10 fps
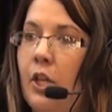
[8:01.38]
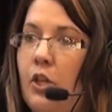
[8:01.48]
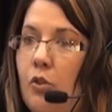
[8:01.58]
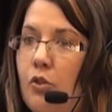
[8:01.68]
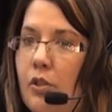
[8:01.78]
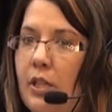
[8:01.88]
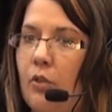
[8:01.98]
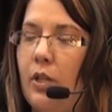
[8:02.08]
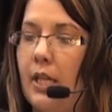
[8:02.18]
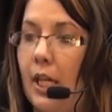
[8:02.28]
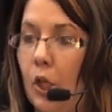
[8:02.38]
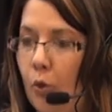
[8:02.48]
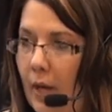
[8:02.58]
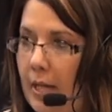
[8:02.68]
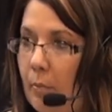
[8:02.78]
Usually you can get a
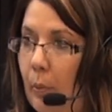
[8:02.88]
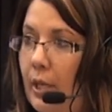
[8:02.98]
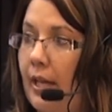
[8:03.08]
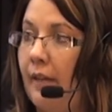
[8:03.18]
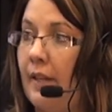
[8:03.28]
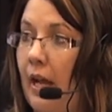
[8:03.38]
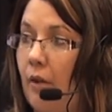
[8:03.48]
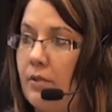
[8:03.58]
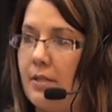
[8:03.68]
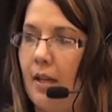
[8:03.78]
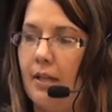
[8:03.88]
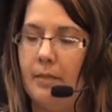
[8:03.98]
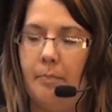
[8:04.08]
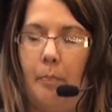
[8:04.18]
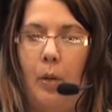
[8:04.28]
great print on the outside,
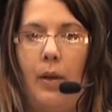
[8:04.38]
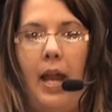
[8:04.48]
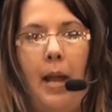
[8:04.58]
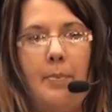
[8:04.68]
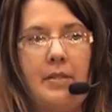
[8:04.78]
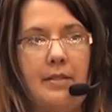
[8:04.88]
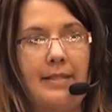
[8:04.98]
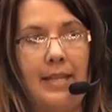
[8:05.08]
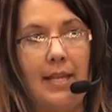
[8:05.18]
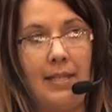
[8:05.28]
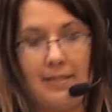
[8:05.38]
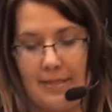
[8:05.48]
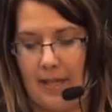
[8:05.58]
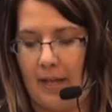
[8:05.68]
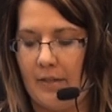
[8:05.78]
but what happens is the
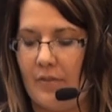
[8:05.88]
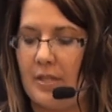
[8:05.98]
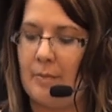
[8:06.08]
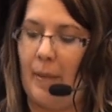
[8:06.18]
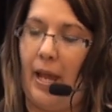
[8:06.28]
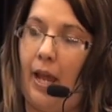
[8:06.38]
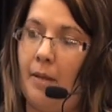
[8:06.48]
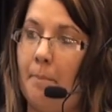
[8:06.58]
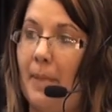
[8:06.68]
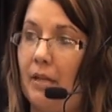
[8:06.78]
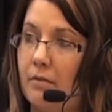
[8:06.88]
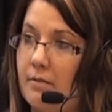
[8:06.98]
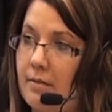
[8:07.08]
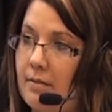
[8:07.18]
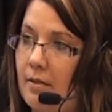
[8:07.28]
inside of this bag
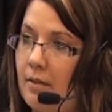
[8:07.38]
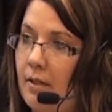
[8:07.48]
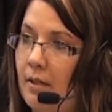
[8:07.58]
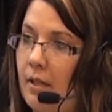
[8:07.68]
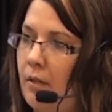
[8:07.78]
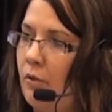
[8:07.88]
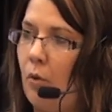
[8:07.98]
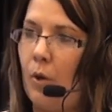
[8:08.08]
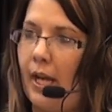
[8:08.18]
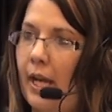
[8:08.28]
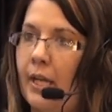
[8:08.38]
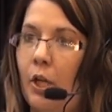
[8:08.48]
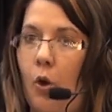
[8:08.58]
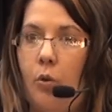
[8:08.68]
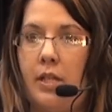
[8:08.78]
melts. I don't know what kind of
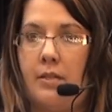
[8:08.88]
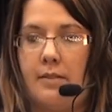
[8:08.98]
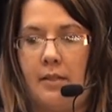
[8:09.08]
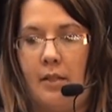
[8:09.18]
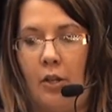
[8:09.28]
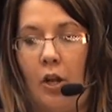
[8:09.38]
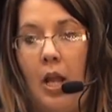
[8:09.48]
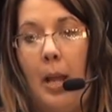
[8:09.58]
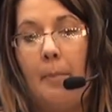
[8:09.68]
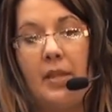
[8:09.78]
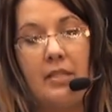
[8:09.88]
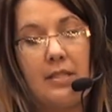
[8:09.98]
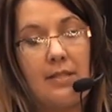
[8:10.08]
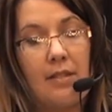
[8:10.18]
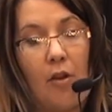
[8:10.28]
coating is in here, but this
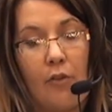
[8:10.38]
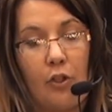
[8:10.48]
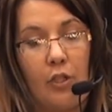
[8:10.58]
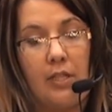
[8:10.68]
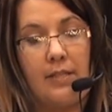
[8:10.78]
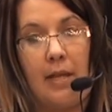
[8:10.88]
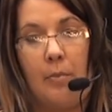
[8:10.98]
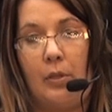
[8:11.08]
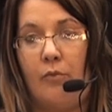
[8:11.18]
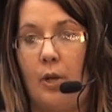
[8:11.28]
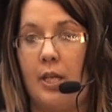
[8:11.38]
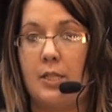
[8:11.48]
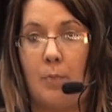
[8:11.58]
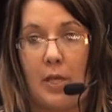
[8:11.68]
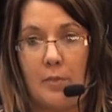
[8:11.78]
is another good example of when
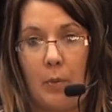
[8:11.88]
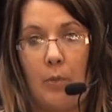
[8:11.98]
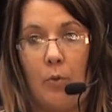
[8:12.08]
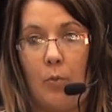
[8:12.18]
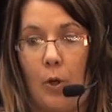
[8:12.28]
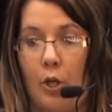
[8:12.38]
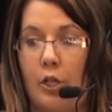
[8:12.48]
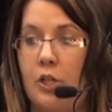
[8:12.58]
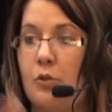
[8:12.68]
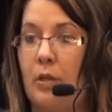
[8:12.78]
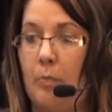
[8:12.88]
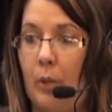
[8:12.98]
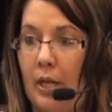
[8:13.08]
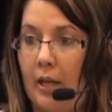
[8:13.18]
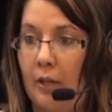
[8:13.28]
Express Print will work because you can
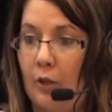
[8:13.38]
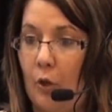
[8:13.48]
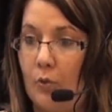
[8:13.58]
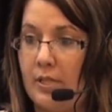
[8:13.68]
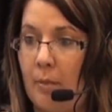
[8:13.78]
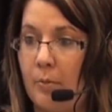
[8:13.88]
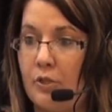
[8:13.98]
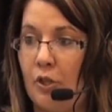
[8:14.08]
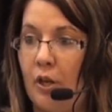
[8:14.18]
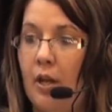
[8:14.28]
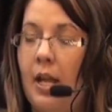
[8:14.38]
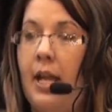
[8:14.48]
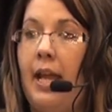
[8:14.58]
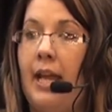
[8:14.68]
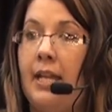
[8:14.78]
put it on at a low temperature.
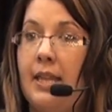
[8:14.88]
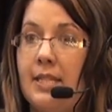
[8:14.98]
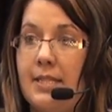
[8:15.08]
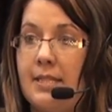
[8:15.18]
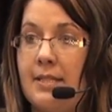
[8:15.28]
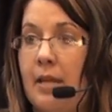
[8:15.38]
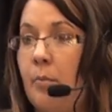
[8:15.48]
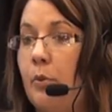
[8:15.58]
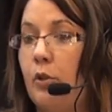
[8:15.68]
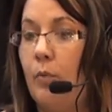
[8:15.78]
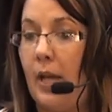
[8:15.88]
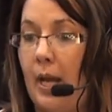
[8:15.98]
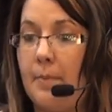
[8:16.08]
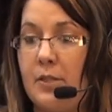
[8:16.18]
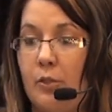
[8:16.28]
And in this example, you would
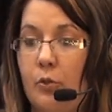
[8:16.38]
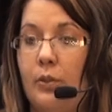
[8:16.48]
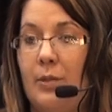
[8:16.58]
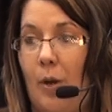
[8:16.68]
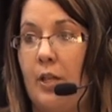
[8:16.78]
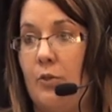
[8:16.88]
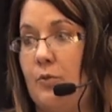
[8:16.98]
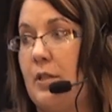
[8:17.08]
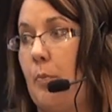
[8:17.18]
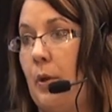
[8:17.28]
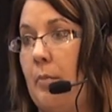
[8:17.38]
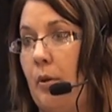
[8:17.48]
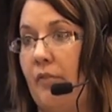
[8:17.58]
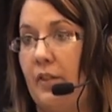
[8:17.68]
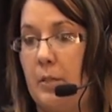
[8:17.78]
absolutely want to use the Print
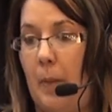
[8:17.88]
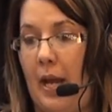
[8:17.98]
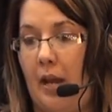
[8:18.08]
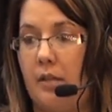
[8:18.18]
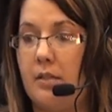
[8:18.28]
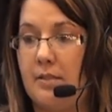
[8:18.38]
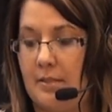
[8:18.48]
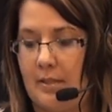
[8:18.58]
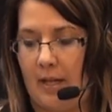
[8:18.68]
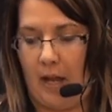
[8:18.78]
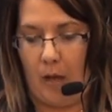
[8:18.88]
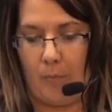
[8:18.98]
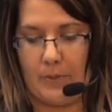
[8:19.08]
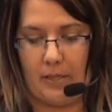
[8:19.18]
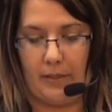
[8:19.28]
Perfect pad because it's going to
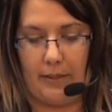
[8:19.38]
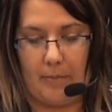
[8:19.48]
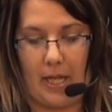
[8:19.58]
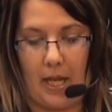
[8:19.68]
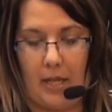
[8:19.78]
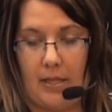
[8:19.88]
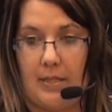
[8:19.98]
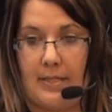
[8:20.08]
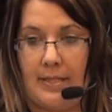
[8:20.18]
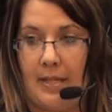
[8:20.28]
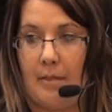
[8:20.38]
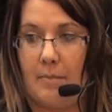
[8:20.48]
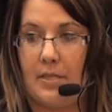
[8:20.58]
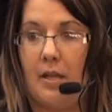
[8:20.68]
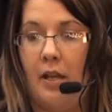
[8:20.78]
help to eliminate these
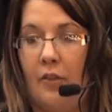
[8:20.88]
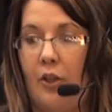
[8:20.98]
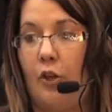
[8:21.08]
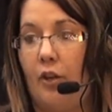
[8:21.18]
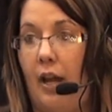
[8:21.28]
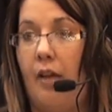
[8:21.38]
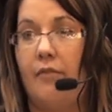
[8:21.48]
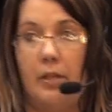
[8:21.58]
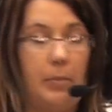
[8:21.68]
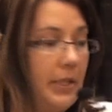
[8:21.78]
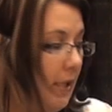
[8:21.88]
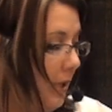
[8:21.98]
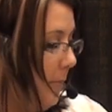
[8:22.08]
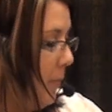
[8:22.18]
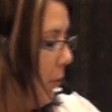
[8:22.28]
seams that are inevitably going to be